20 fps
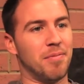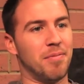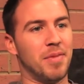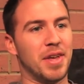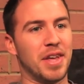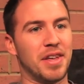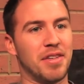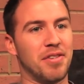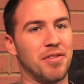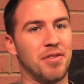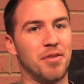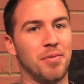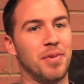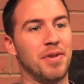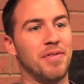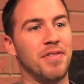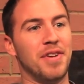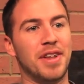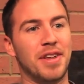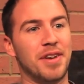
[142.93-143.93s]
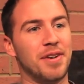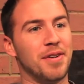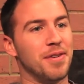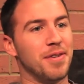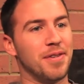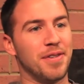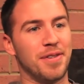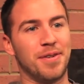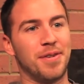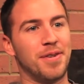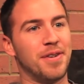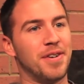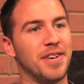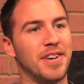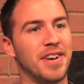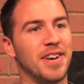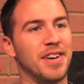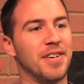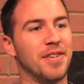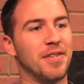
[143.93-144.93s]
make stupid videos or,
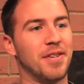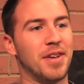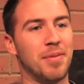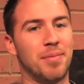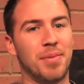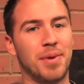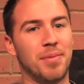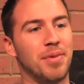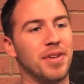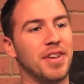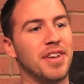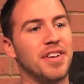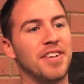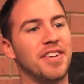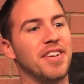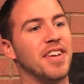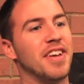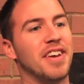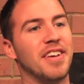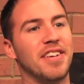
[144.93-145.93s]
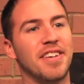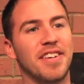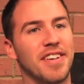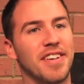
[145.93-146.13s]
you know, keep people entertained.